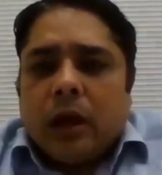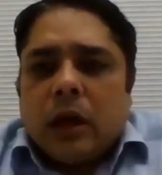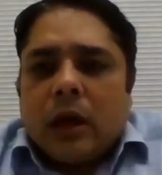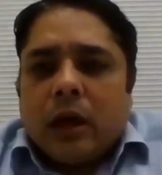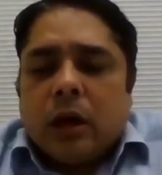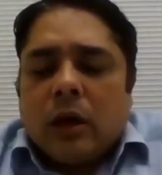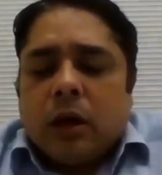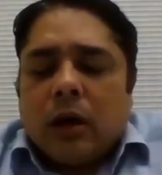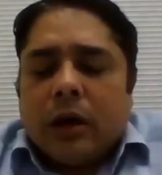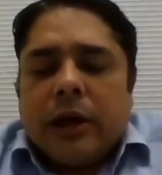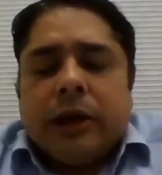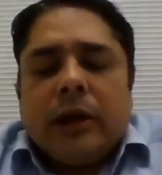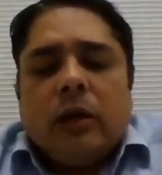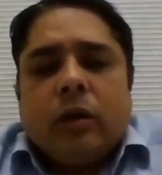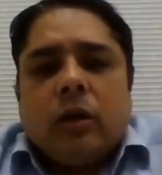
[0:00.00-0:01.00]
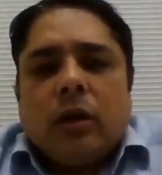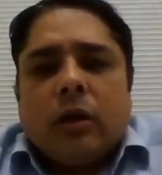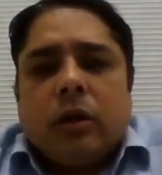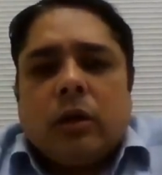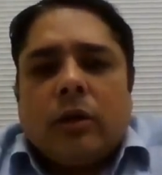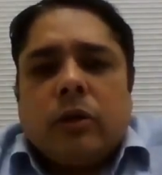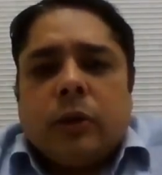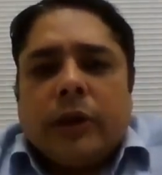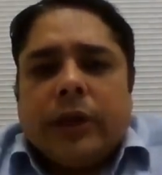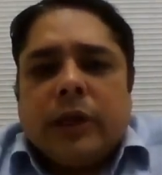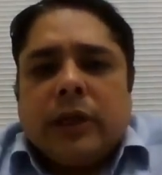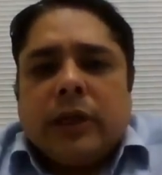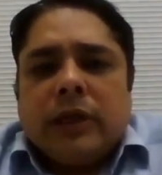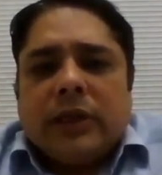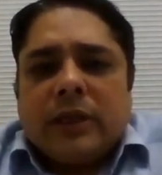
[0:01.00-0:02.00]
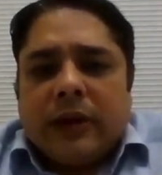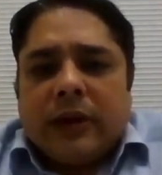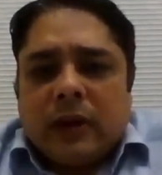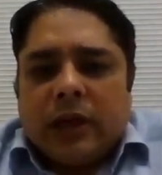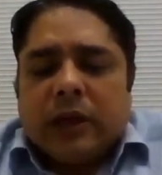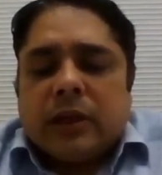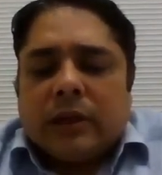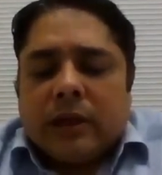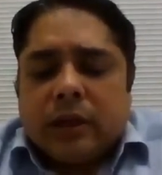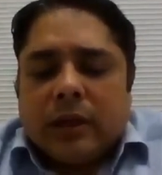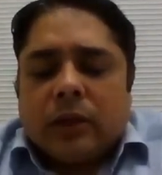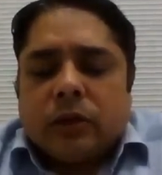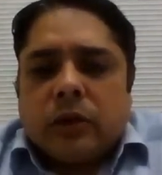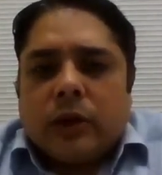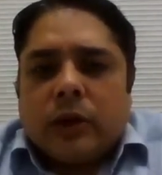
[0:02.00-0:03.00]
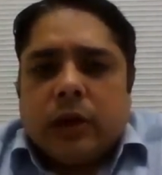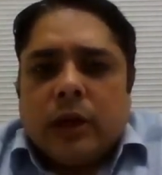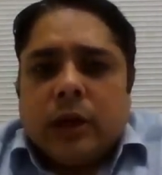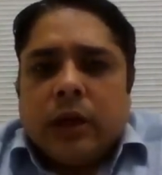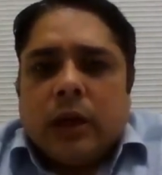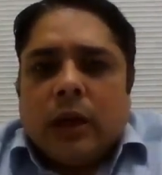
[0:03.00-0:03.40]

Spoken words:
18 or 27-liter cylinder, sorry.